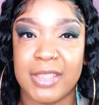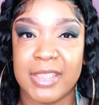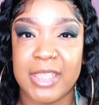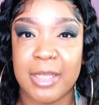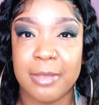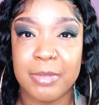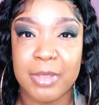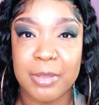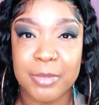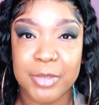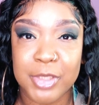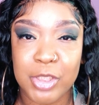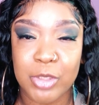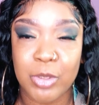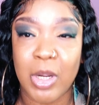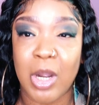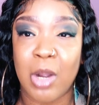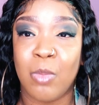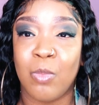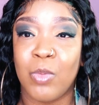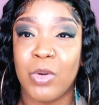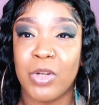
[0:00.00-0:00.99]
Step number two,
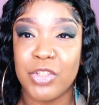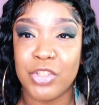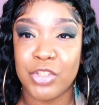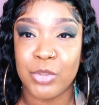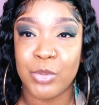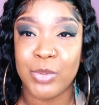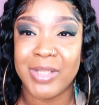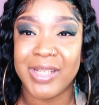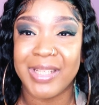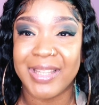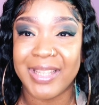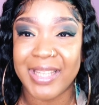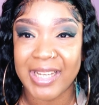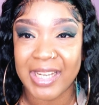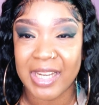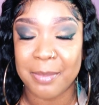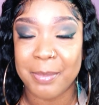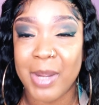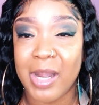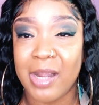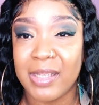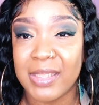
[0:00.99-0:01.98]
I want you to think
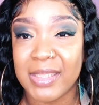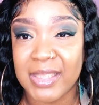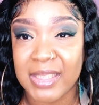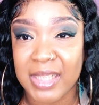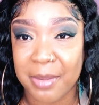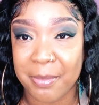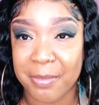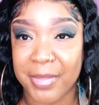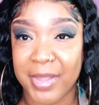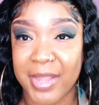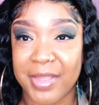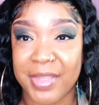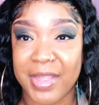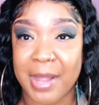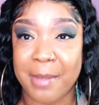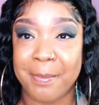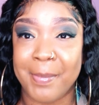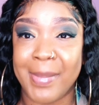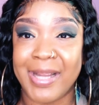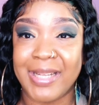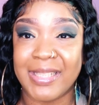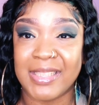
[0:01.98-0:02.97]
about something
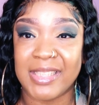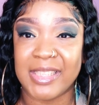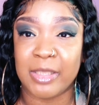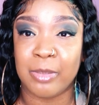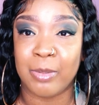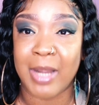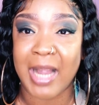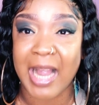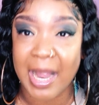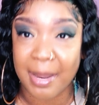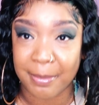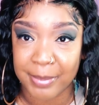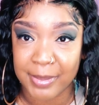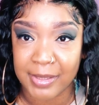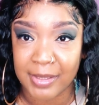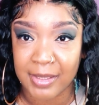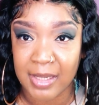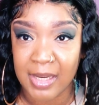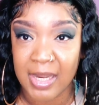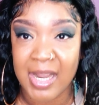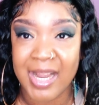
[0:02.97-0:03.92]
that makes you happy.